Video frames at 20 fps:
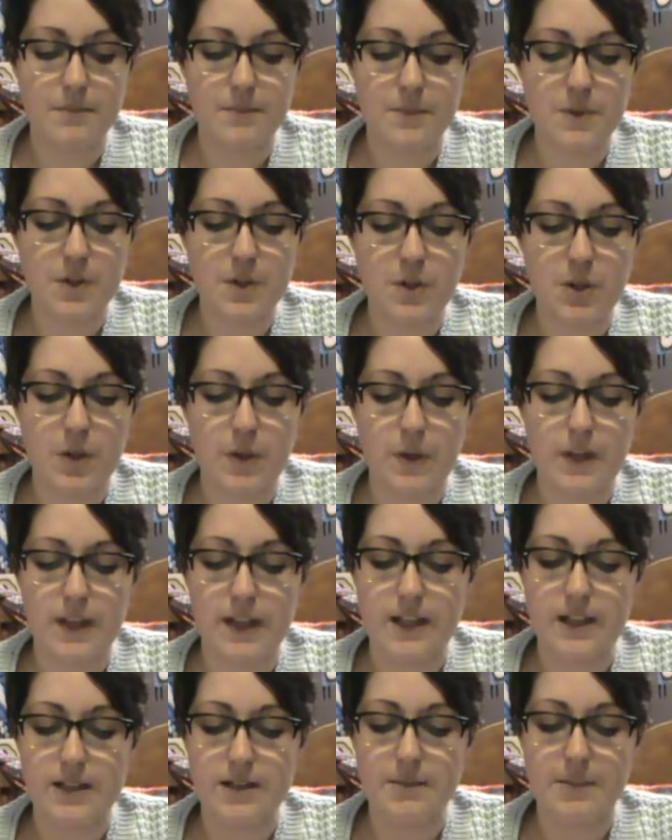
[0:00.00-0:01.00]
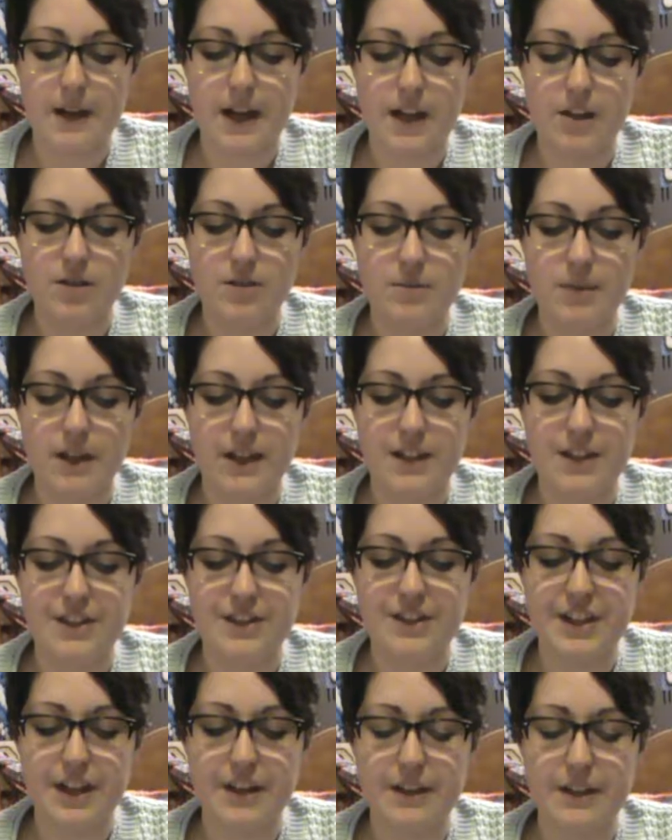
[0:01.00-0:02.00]
So it is a pattern by
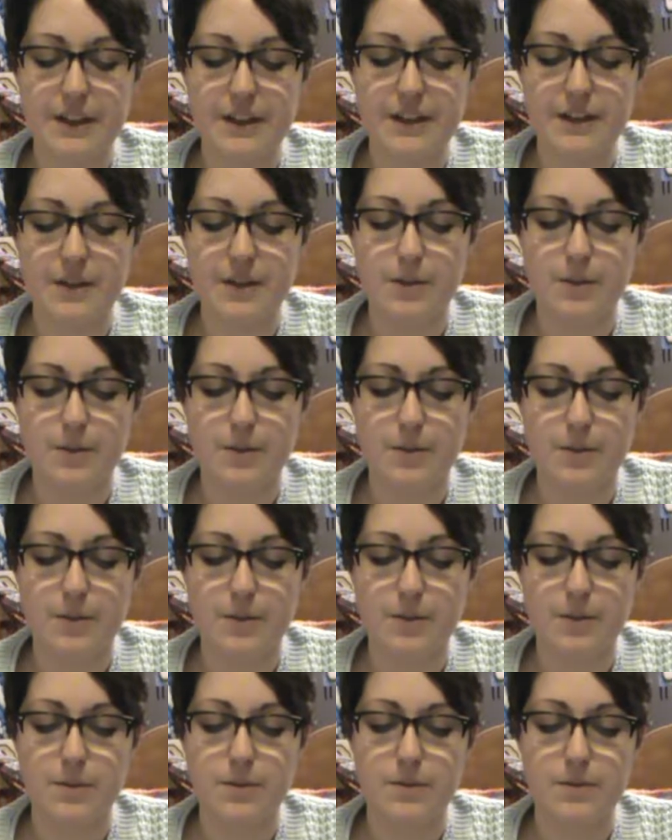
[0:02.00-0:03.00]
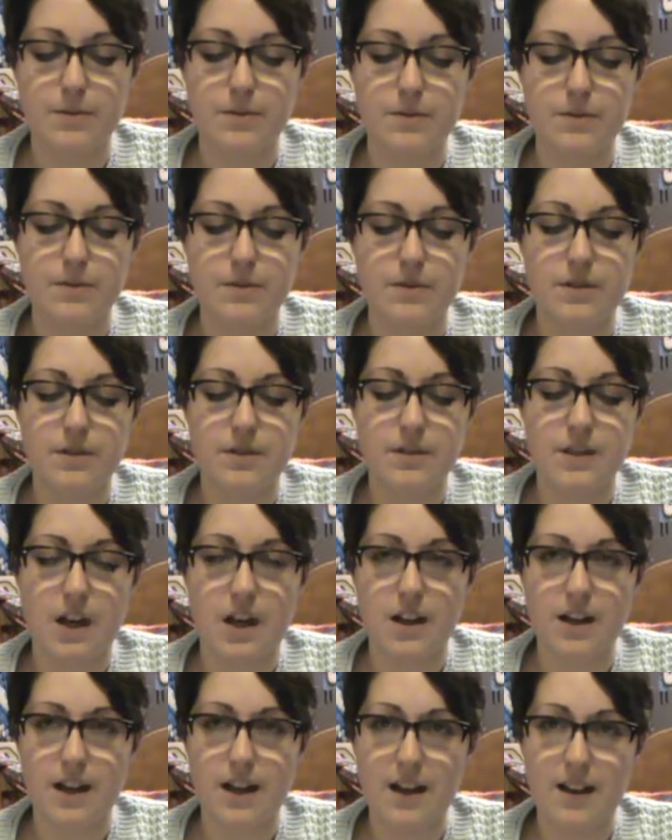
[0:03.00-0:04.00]
Sharon
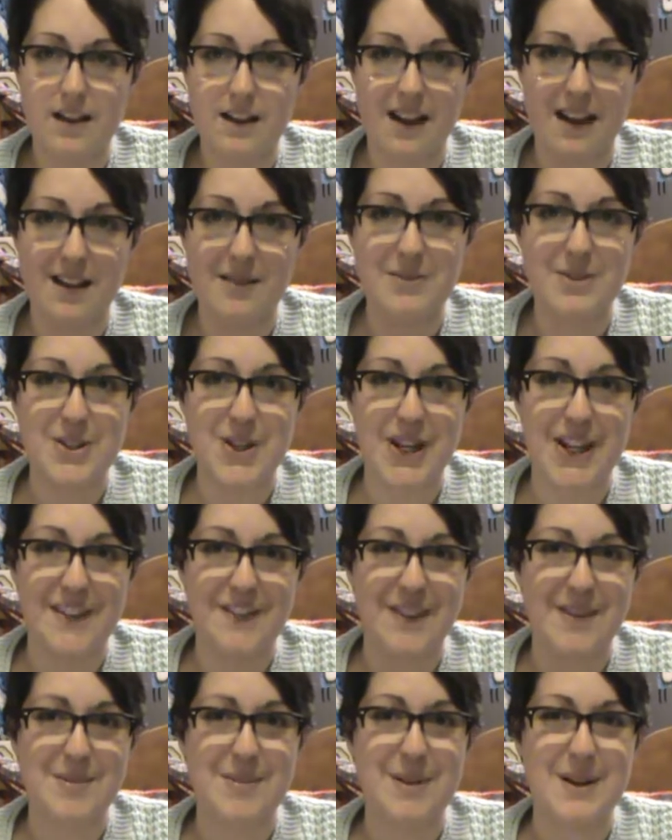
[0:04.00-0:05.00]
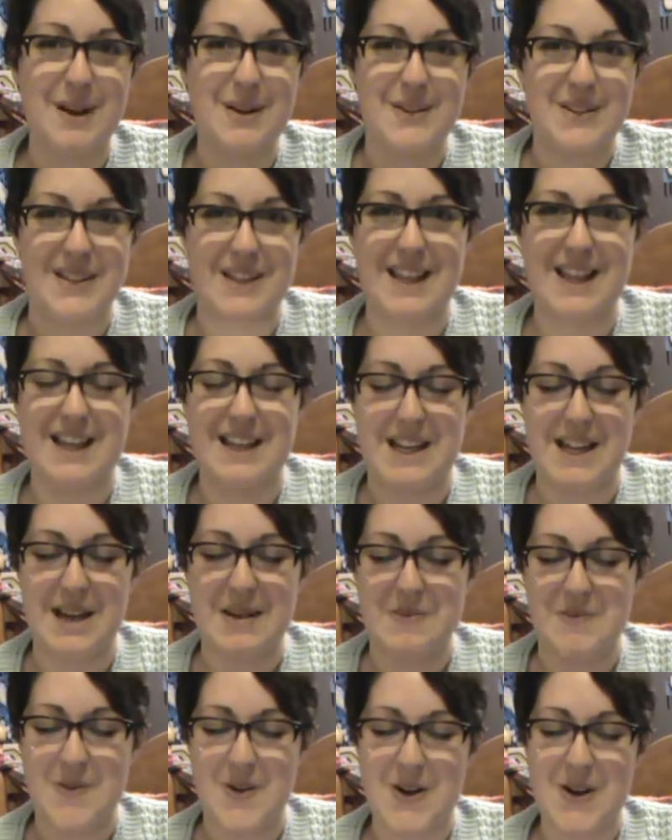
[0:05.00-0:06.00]
Ojala. I'm sorry if I pronounced that
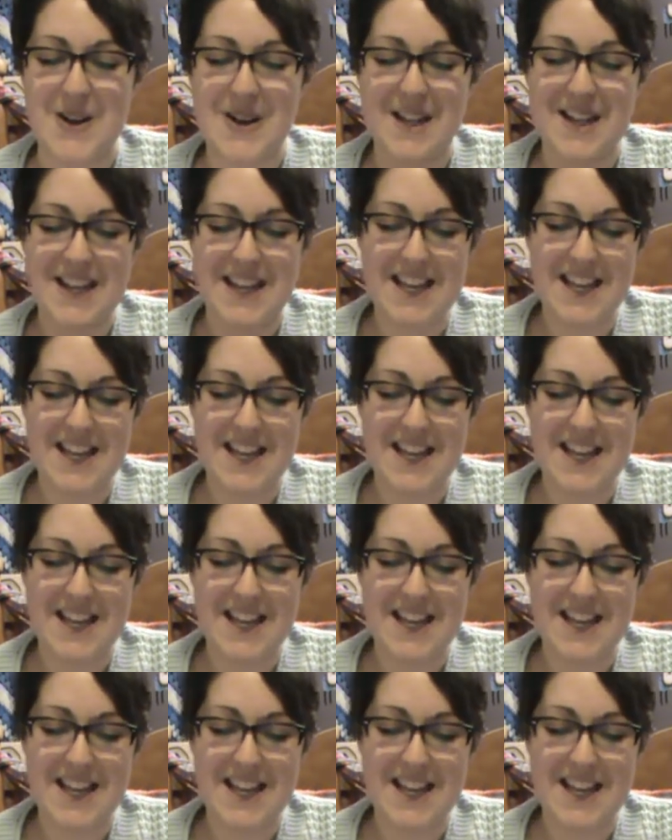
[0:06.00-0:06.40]
name wrong.